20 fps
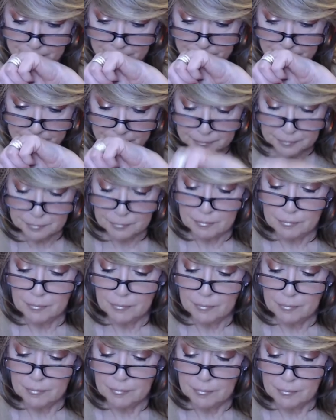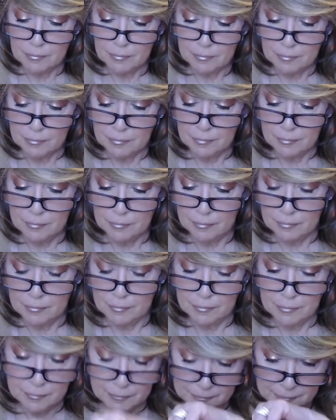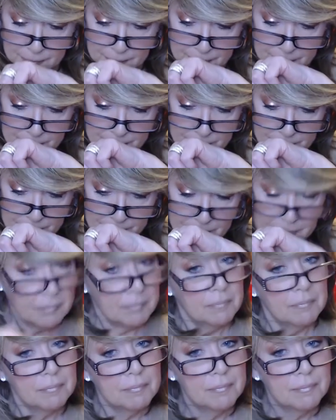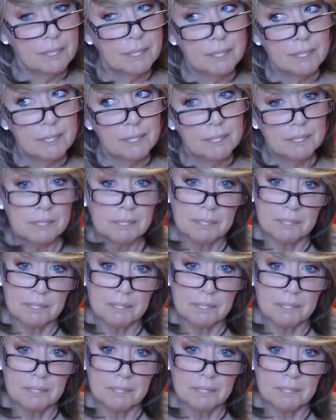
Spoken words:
Nobody speaks.